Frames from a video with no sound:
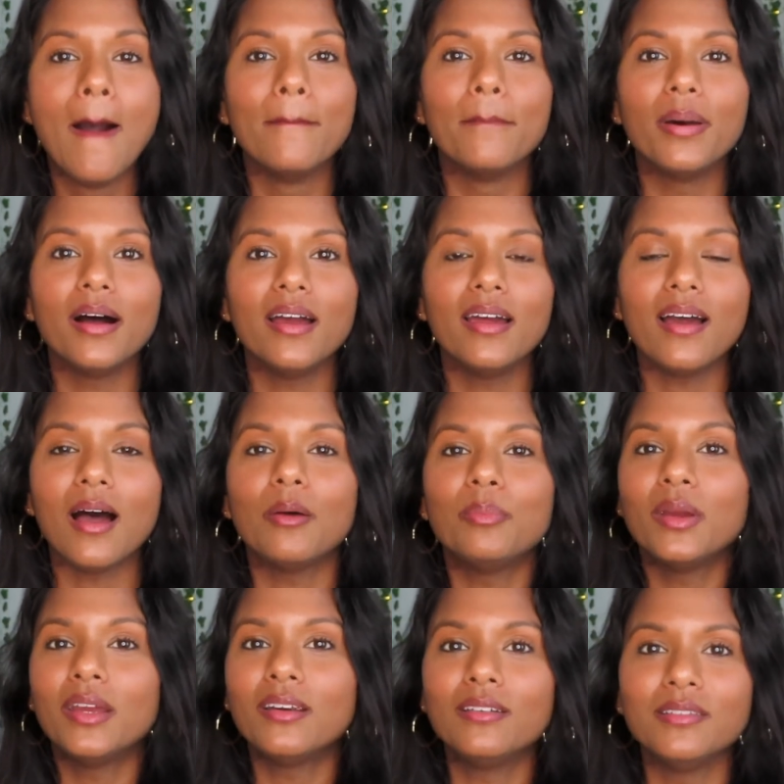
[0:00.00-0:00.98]
But
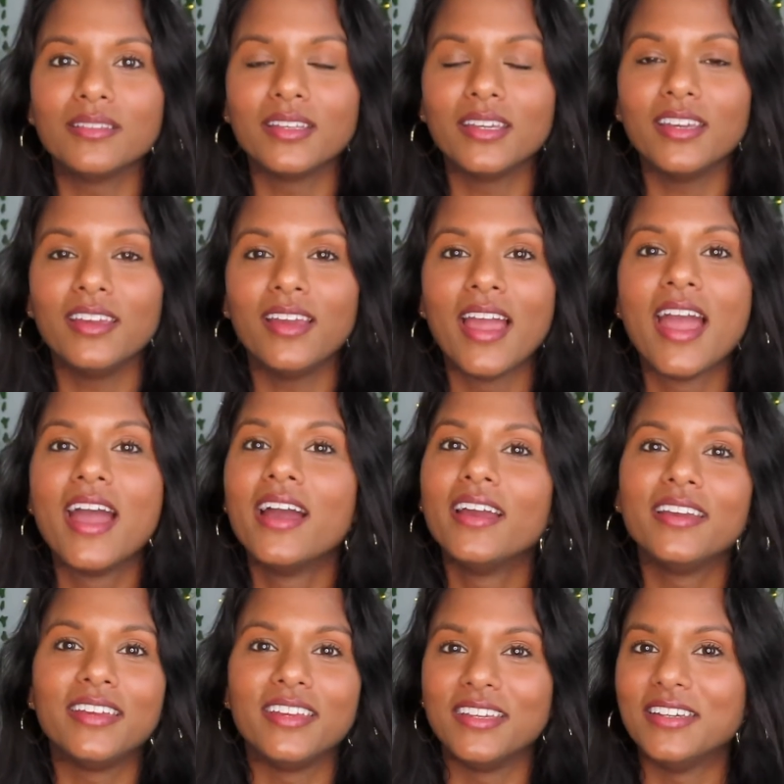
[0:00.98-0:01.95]
apparently,
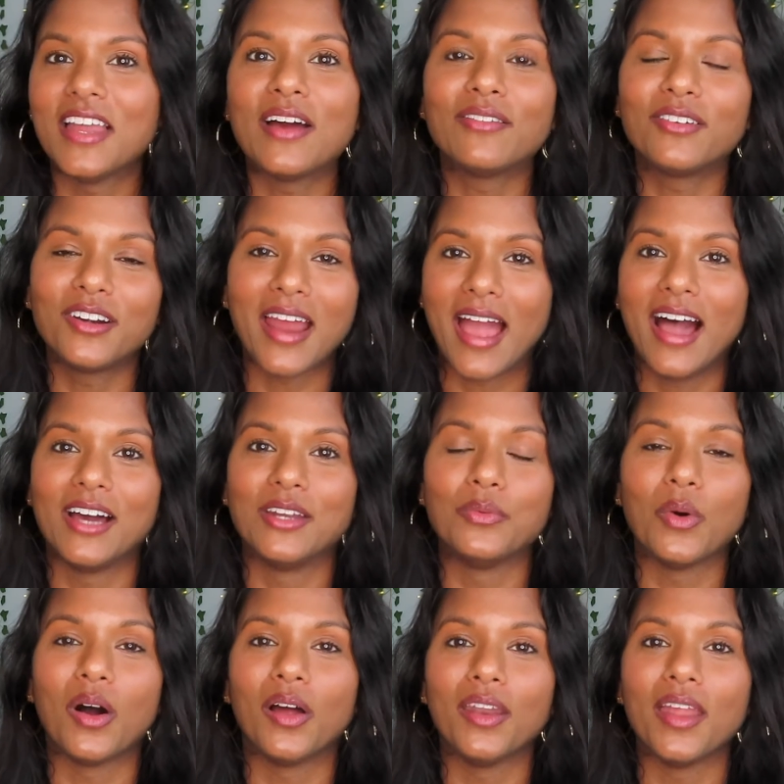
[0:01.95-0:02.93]
he never had
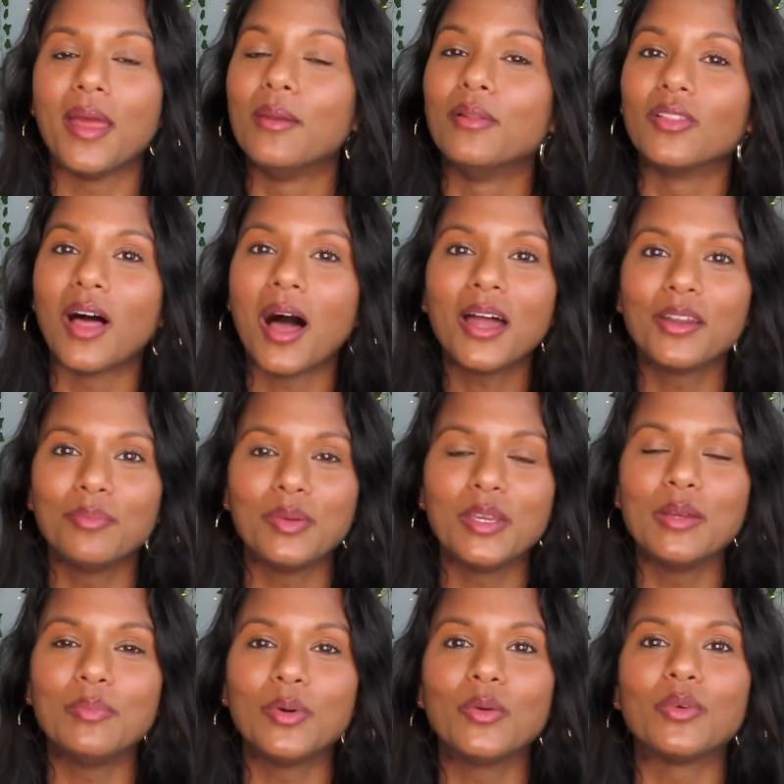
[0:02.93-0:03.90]
one, and a lot of
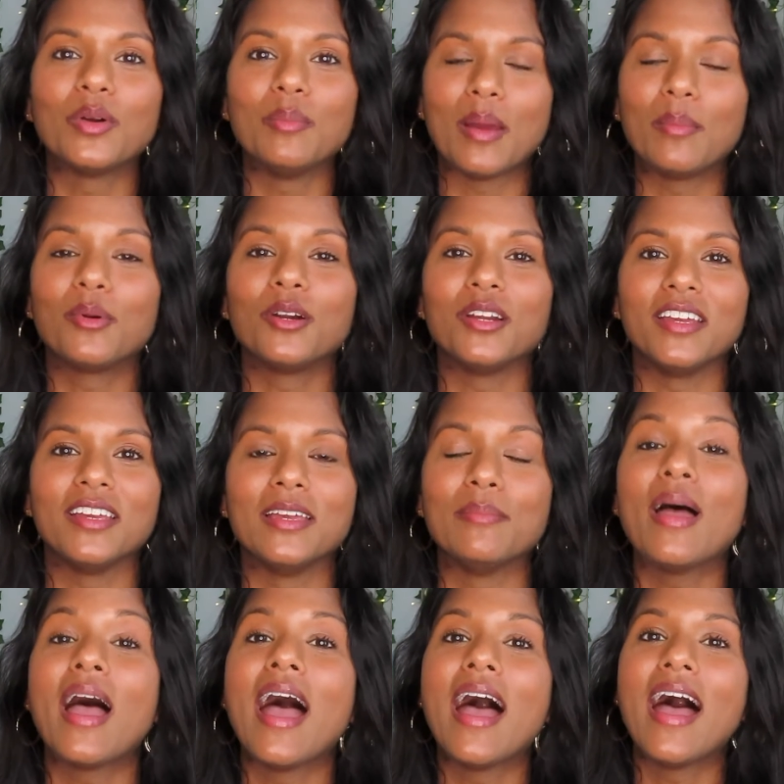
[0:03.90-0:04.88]
people remember
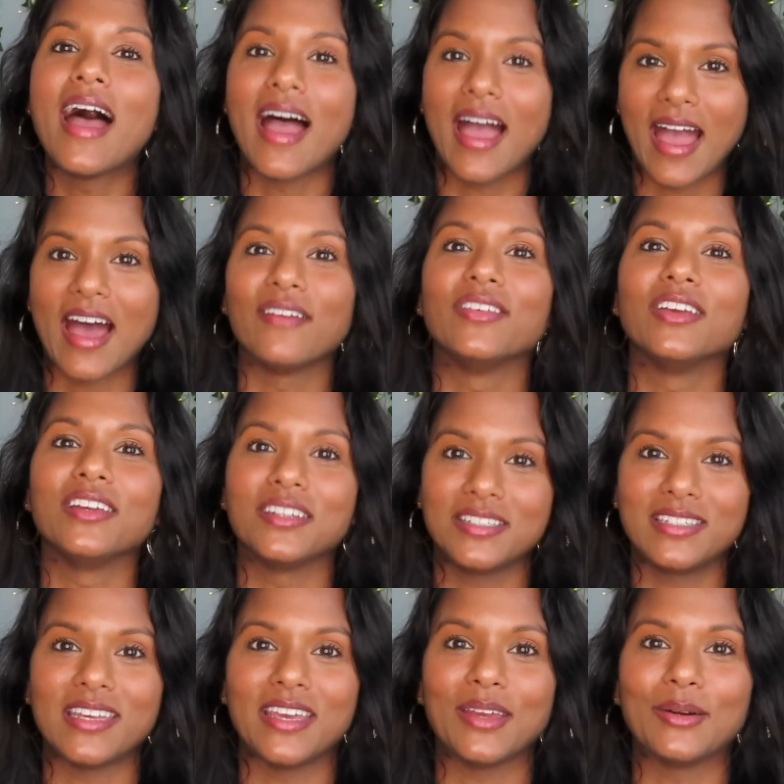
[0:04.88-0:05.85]
him having
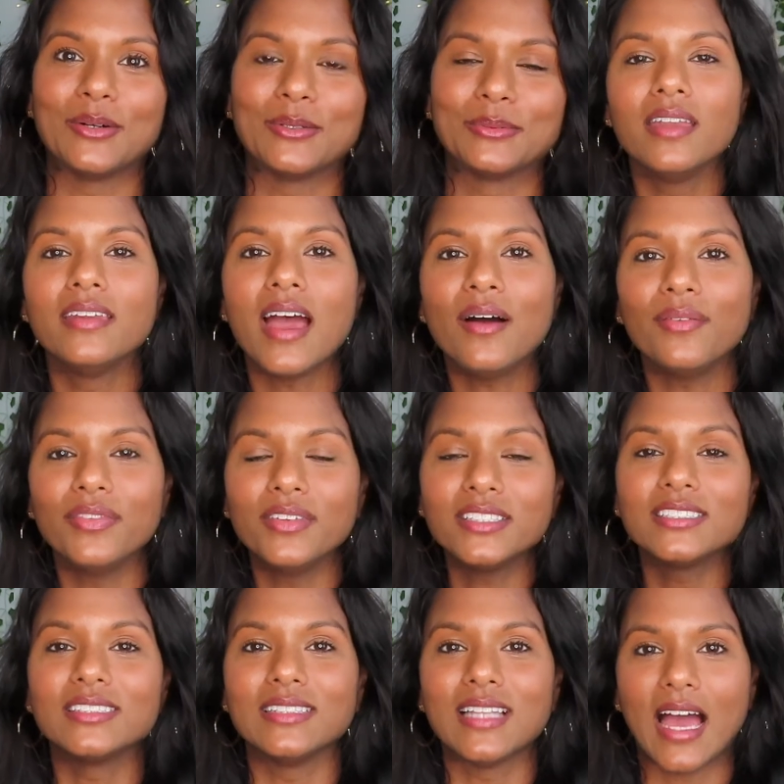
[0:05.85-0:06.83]
a tail. Now,
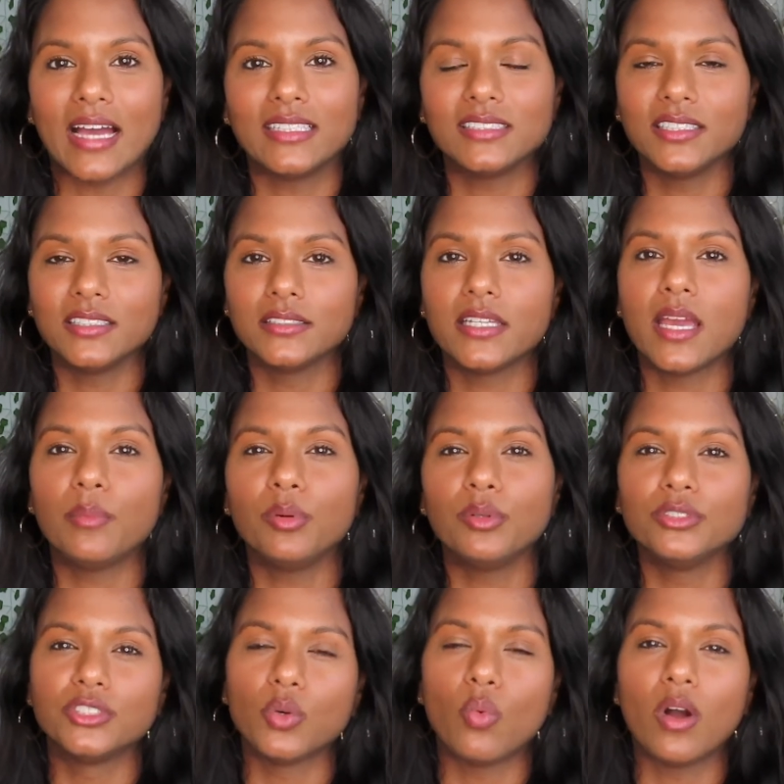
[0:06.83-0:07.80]
this last example
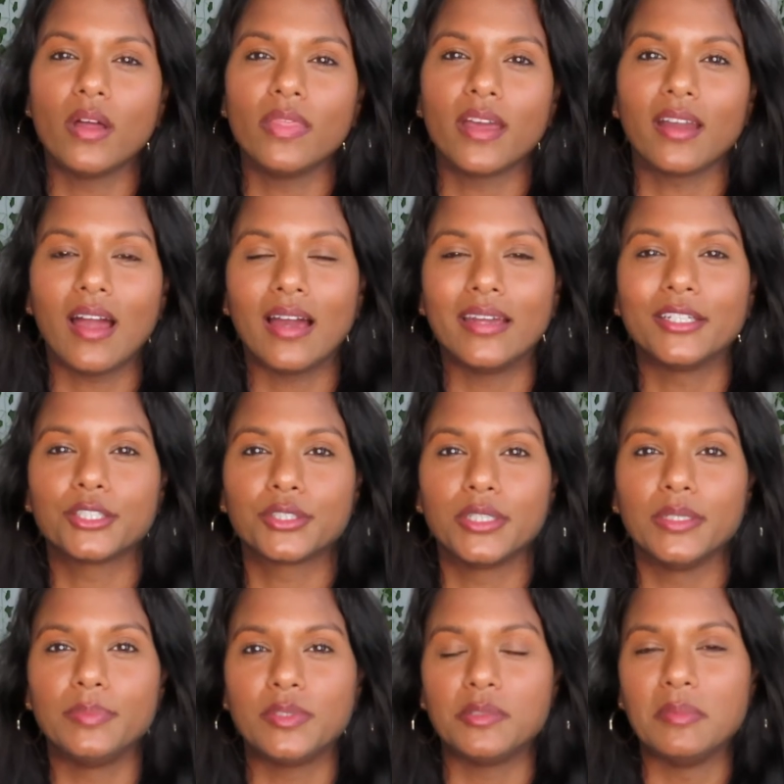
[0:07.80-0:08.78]
is the one that kind of
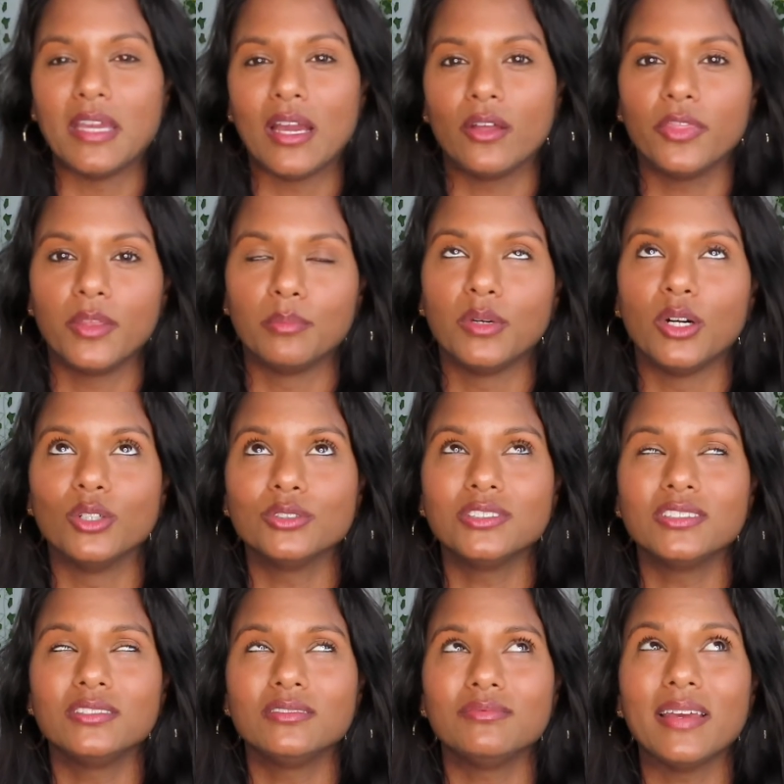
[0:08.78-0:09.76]
creeps me out the
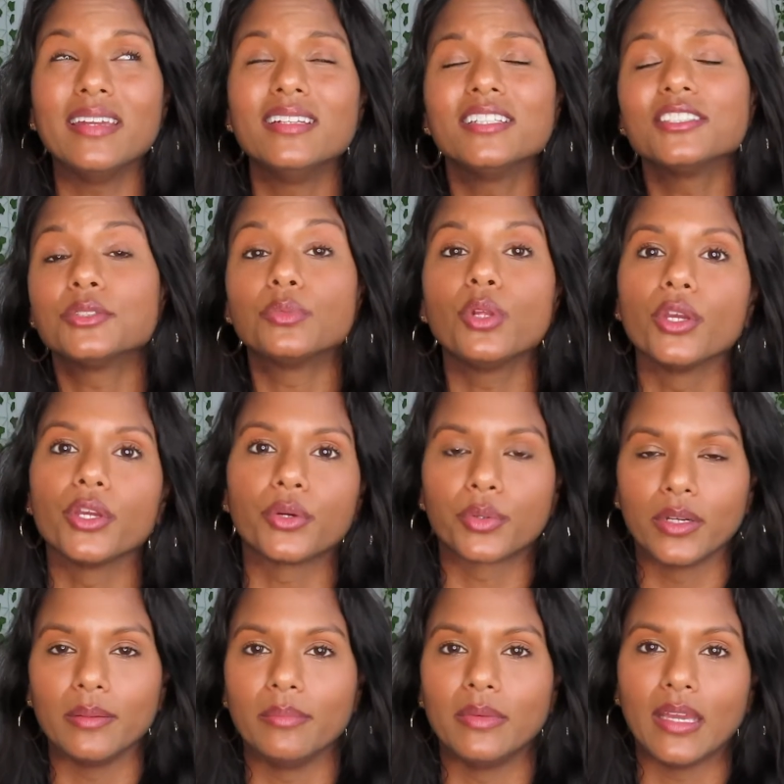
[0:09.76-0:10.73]
most. And it doesn't really
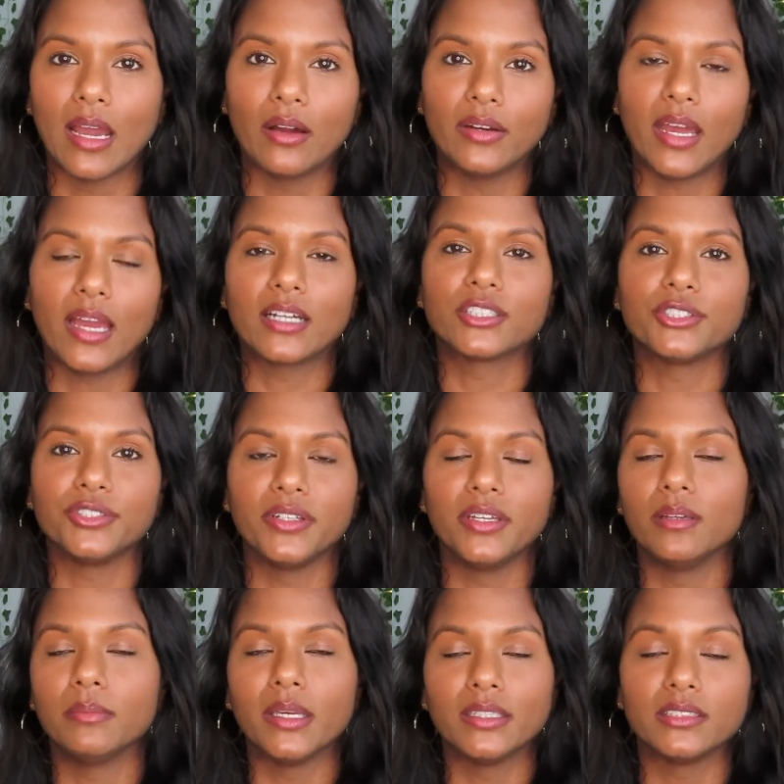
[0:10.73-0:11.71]
creep me out, actually.
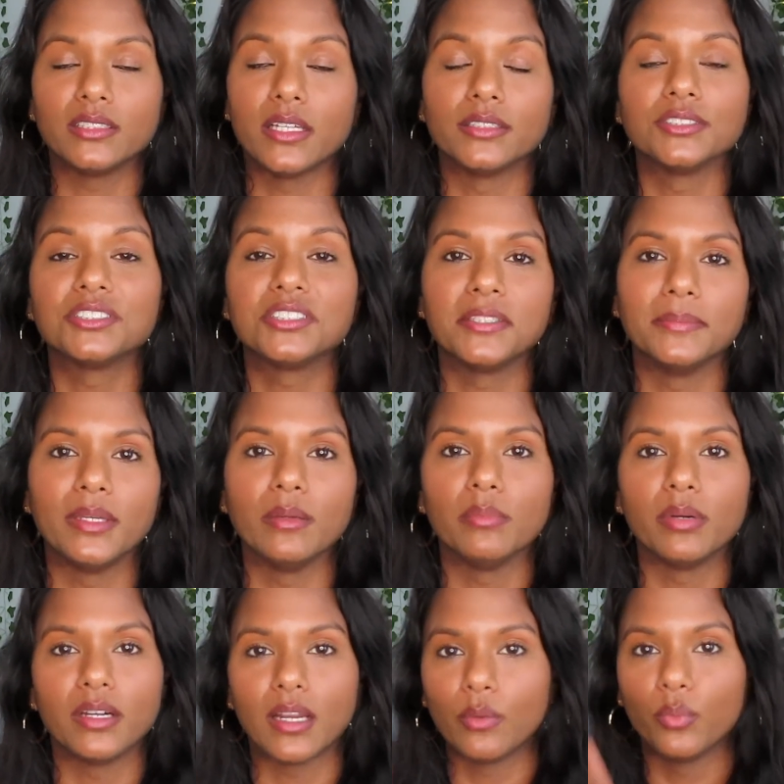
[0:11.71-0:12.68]
It makes sense to me,
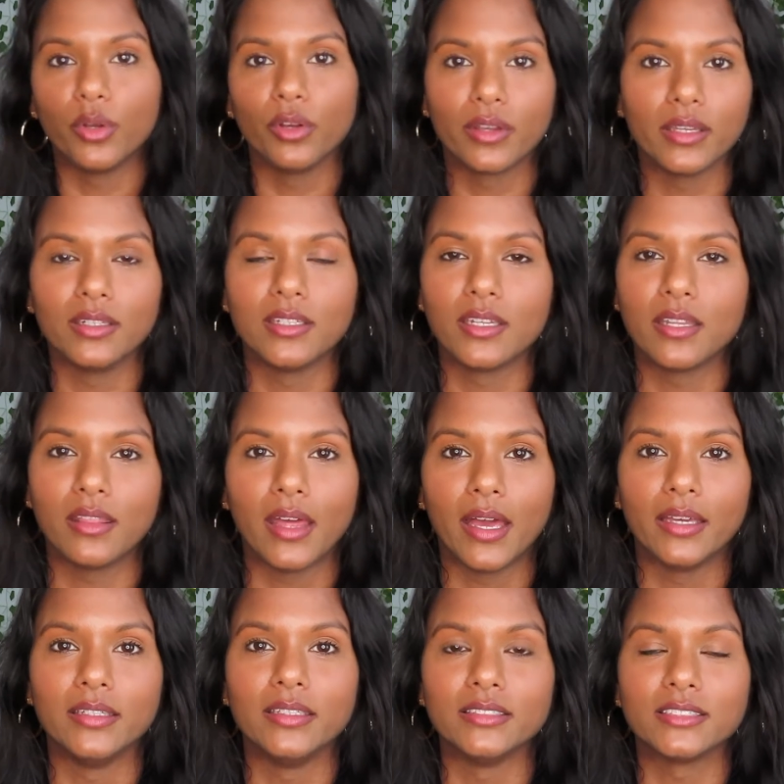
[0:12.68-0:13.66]
but we'll get into
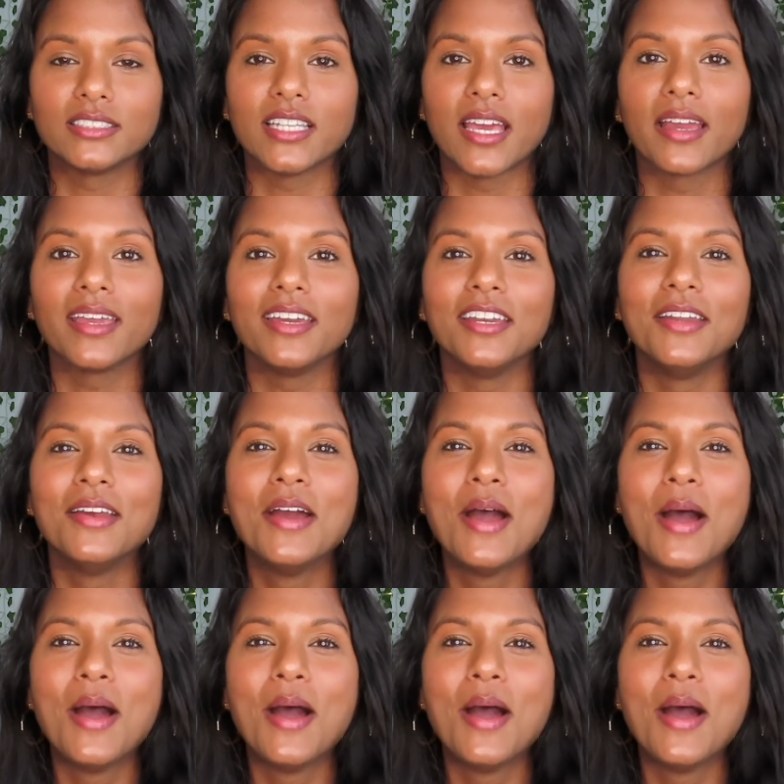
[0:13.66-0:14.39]
that in a second.